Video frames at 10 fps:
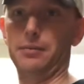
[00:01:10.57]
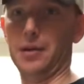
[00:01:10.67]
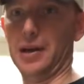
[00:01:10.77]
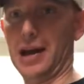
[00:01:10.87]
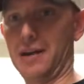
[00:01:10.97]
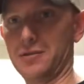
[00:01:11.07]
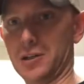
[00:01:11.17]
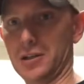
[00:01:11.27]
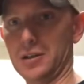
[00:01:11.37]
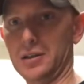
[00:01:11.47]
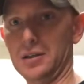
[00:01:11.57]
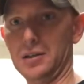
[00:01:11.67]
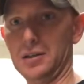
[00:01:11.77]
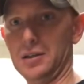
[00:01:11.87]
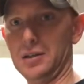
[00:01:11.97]
And after,
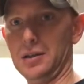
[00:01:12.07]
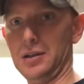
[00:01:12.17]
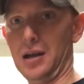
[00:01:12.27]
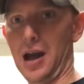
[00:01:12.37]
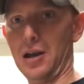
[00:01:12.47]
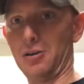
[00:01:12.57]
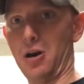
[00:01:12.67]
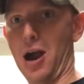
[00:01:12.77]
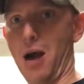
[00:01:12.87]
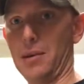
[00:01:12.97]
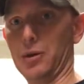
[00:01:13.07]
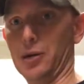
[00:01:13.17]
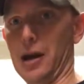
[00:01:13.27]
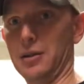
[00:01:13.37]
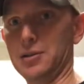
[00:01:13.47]
I don't know how many
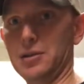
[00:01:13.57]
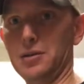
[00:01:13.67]
rounds,